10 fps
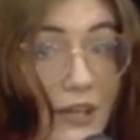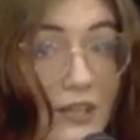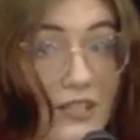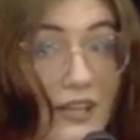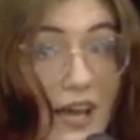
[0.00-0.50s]
with me
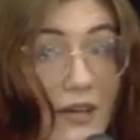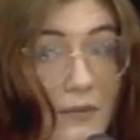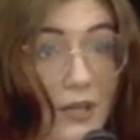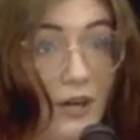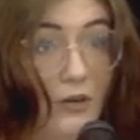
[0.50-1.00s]
here
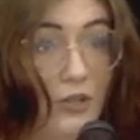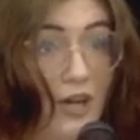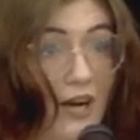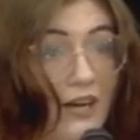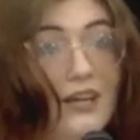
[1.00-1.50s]
today, my
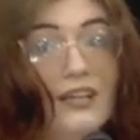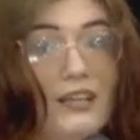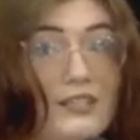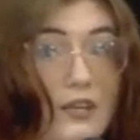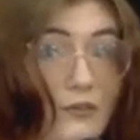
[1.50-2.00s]
co-chair.
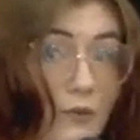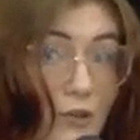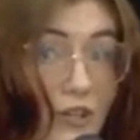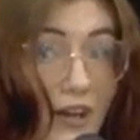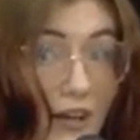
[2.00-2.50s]
He is
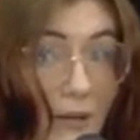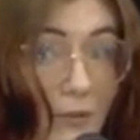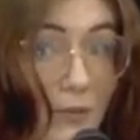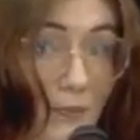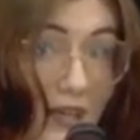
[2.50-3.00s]
unfortunately
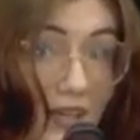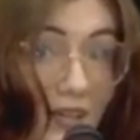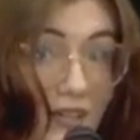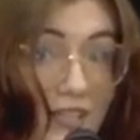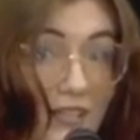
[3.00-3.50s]
unable to be
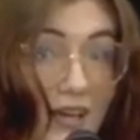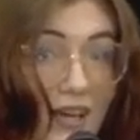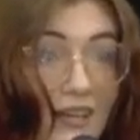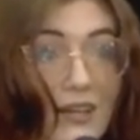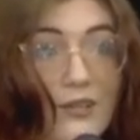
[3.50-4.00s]
here
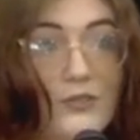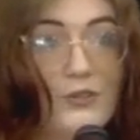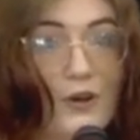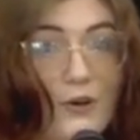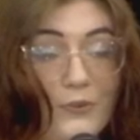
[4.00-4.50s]
today,
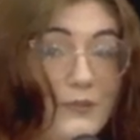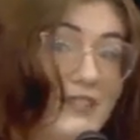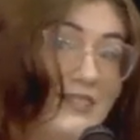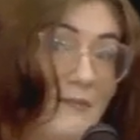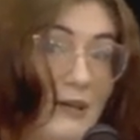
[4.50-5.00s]
so
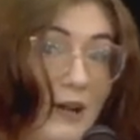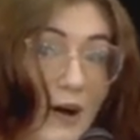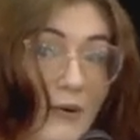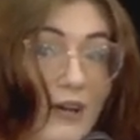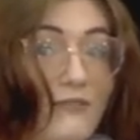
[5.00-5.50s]
please let me
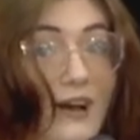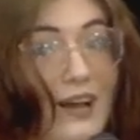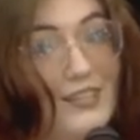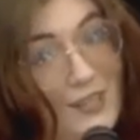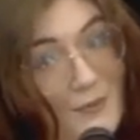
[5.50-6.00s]
know if
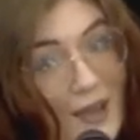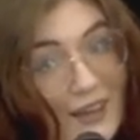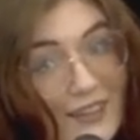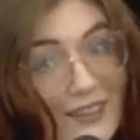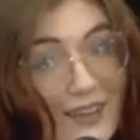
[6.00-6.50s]
I skip
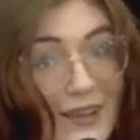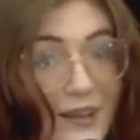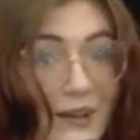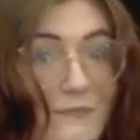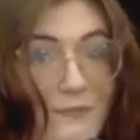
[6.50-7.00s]

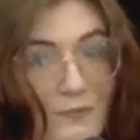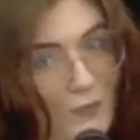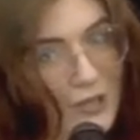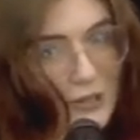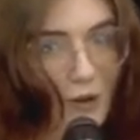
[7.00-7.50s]
anything.
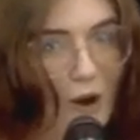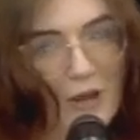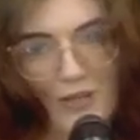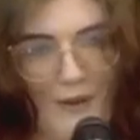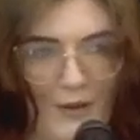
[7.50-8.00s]
Please, no
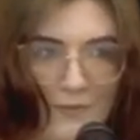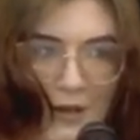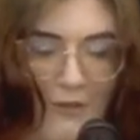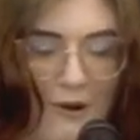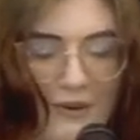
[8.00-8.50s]
rotten tomatoes
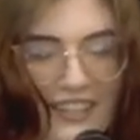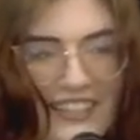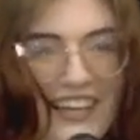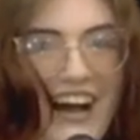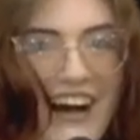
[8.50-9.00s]
being thrown.
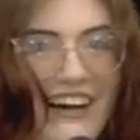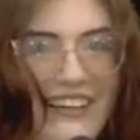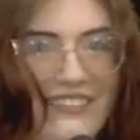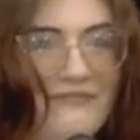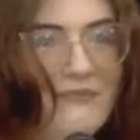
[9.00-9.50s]

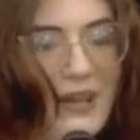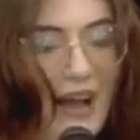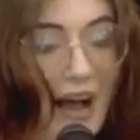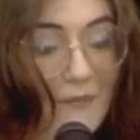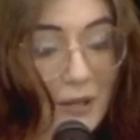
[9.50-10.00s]

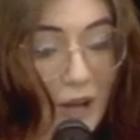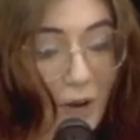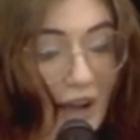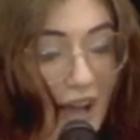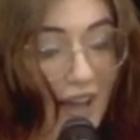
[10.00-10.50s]
I'm going to
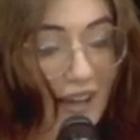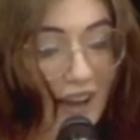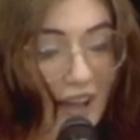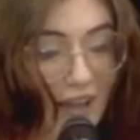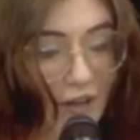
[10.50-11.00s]
go ahead
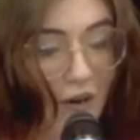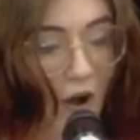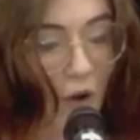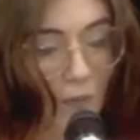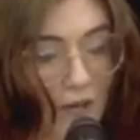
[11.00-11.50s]
and
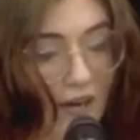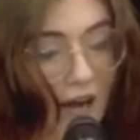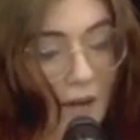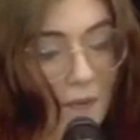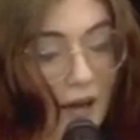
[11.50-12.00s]
open
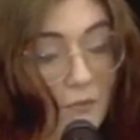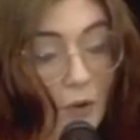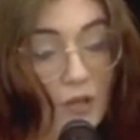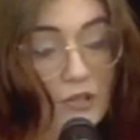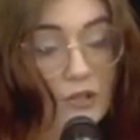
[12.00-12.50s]
it up. I'm
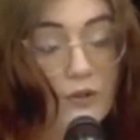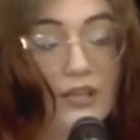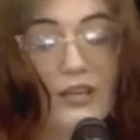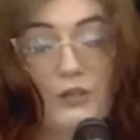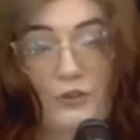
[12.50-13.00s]
going to do
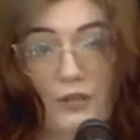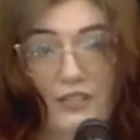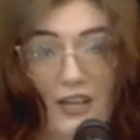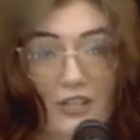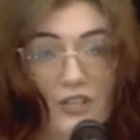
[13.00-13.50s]
the
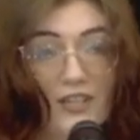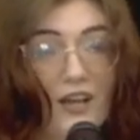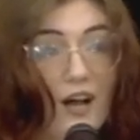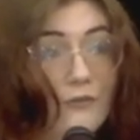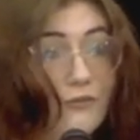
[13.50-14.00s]
introduction